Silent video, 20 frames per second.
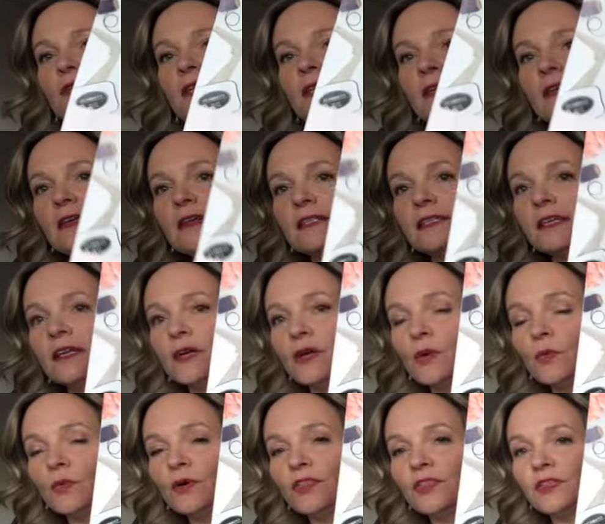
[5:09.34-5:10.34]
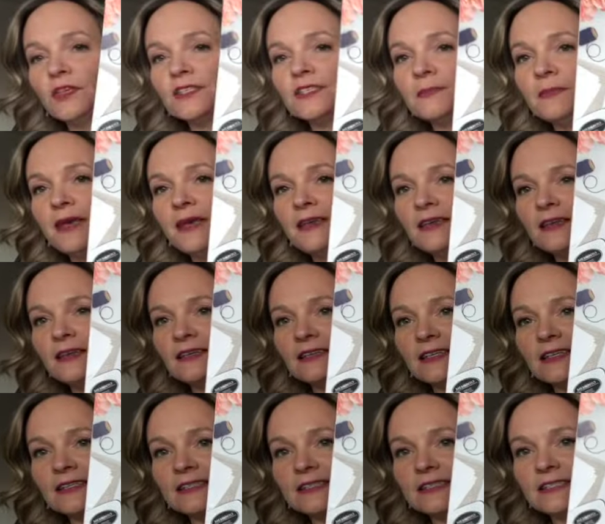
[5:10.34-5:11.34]
need with this Make It
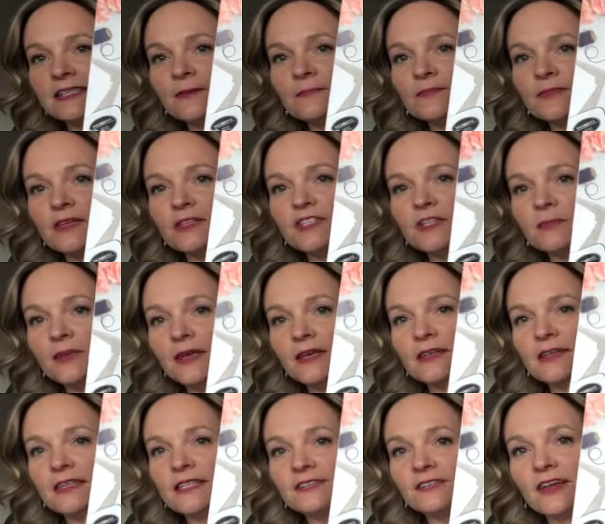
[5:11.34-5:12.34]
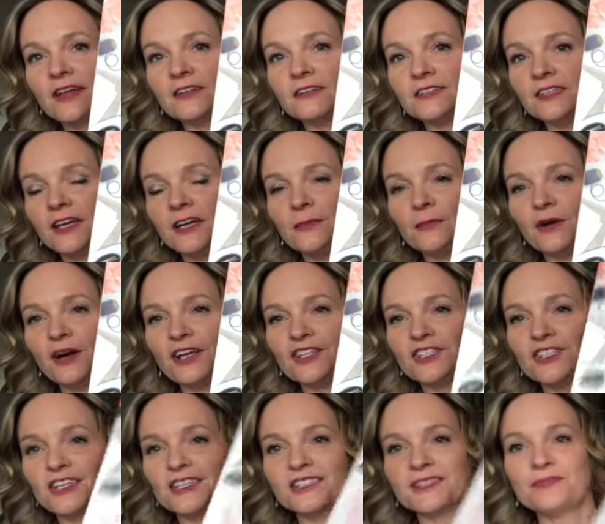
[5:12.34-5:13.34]
list to make these Valentine
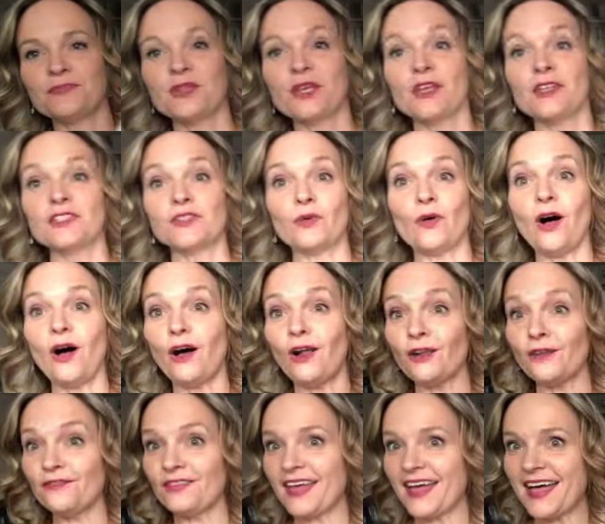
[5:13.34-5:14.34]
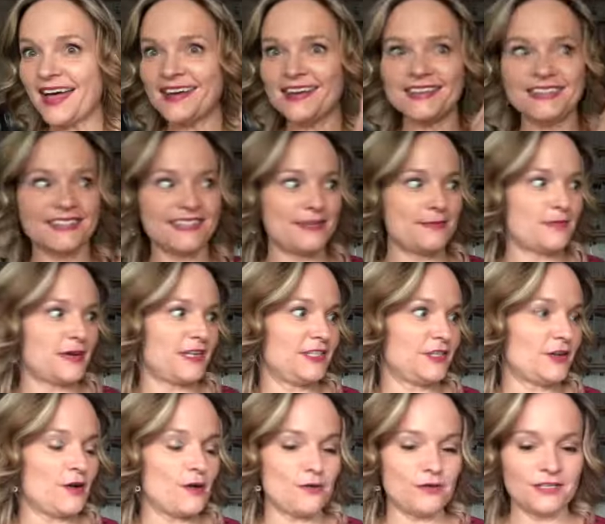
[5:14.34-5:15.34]
projects. So all of that is in my
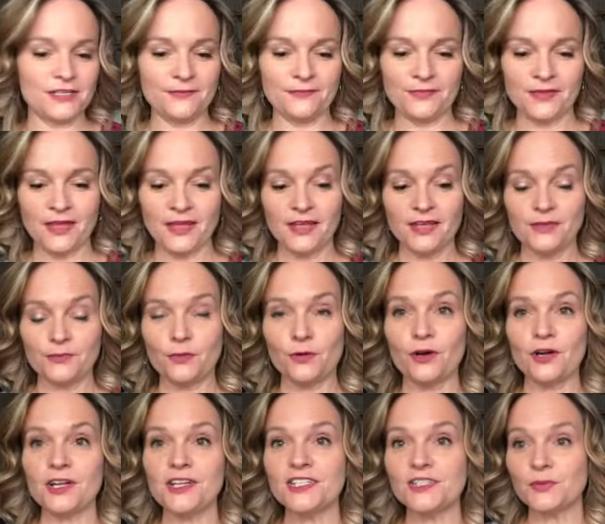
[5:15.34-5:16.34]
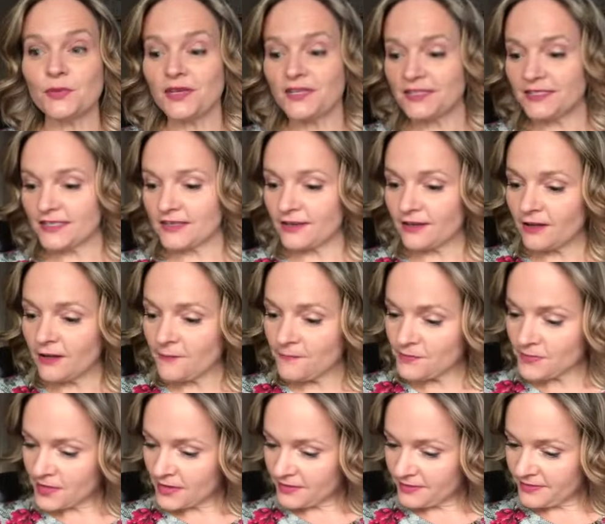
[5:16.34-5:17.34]
tote. Pretty sweet deal.
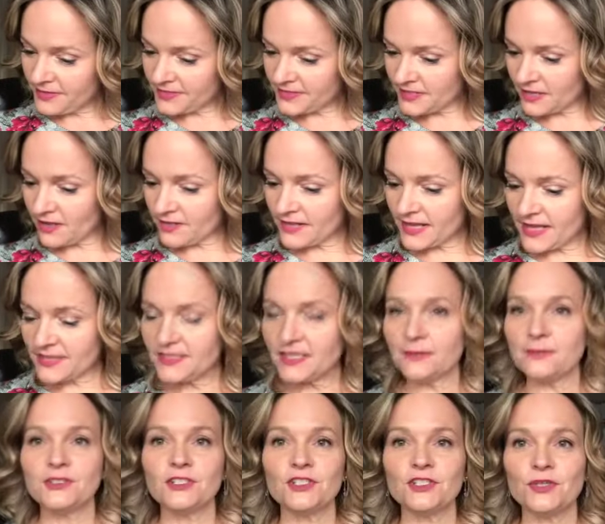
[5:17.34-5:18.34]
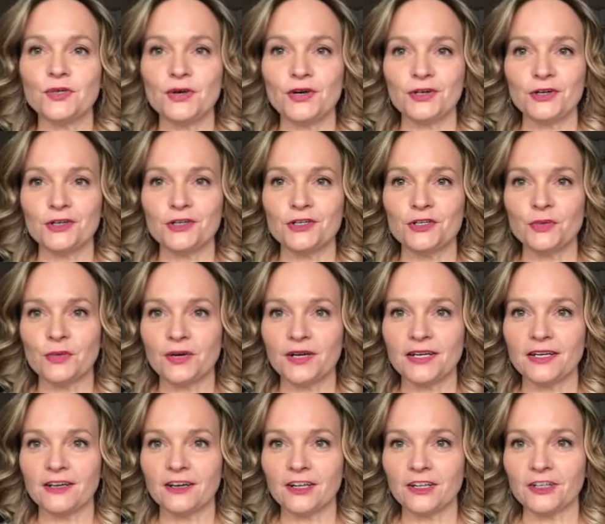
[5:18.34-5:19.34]
This all adds up to
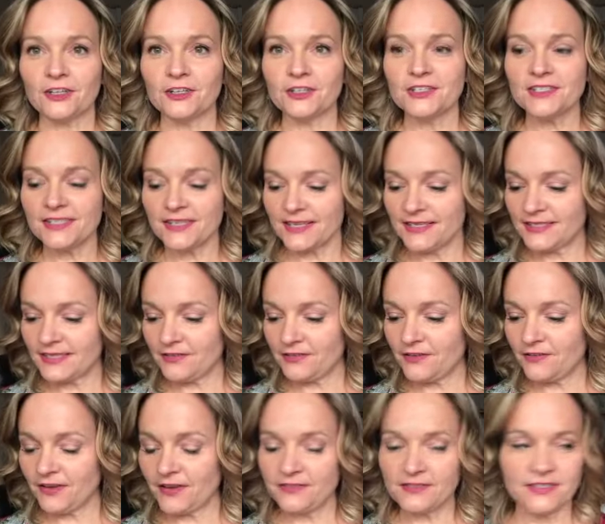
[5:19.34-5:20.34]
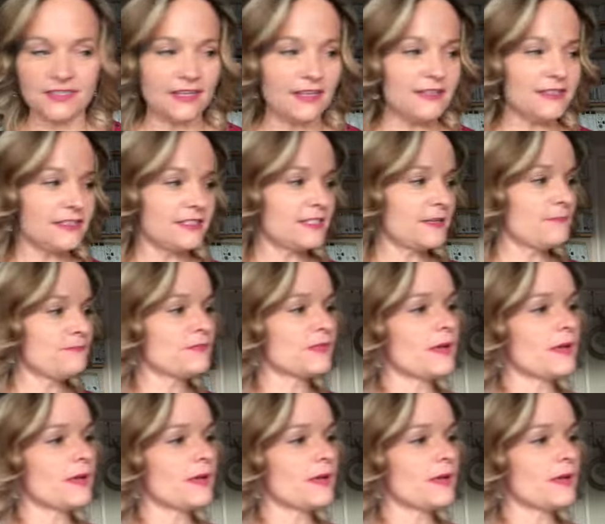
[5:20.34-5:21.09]
$220.75.